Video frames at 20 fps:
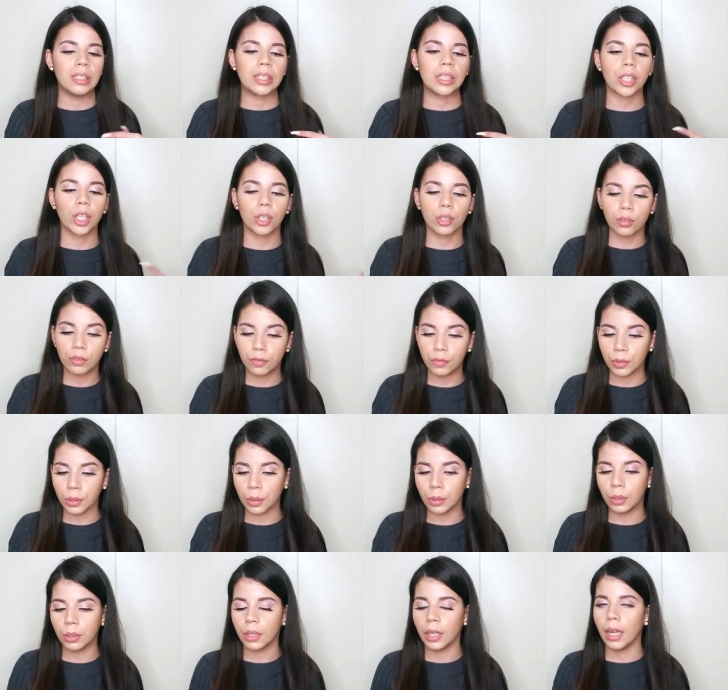junk
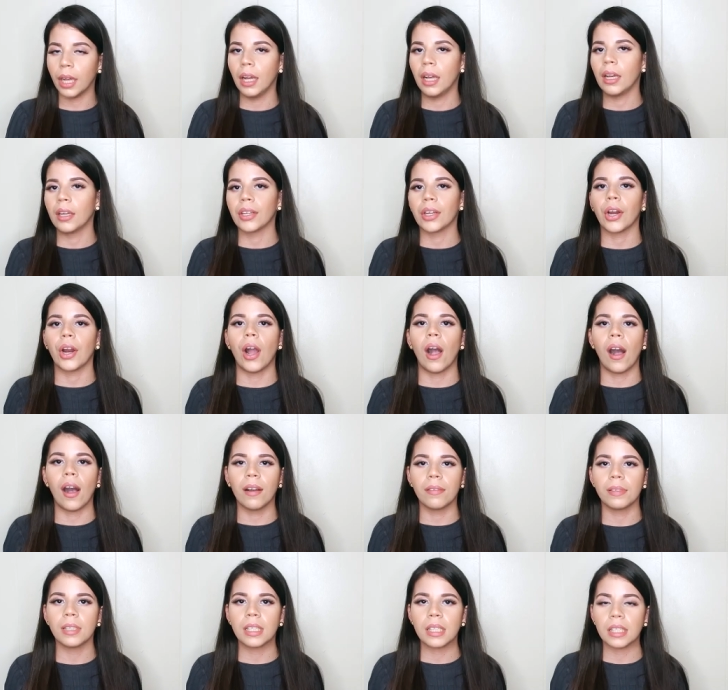food, your,
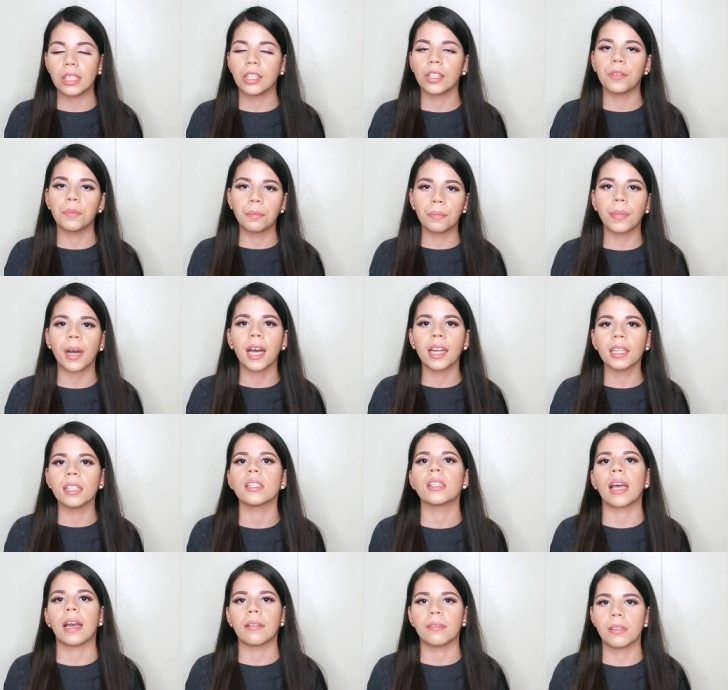obvious, your
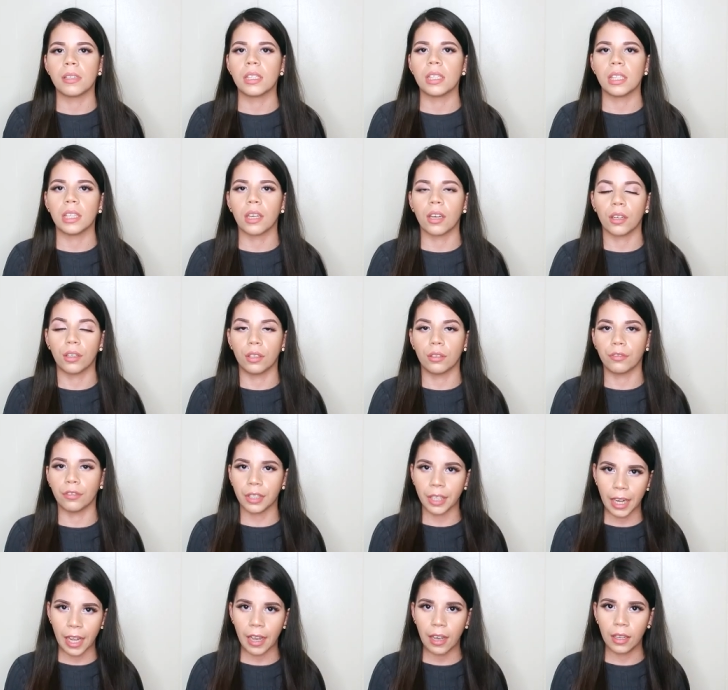body's obviously going to
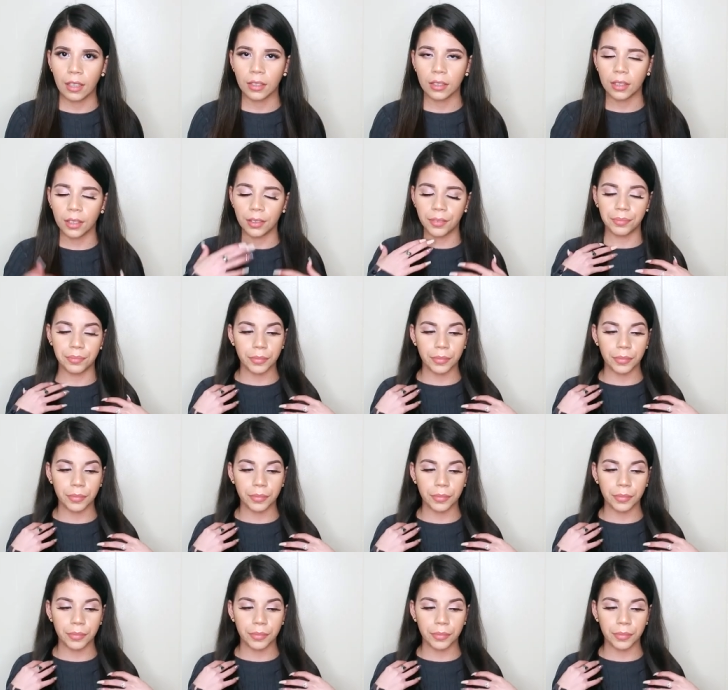react.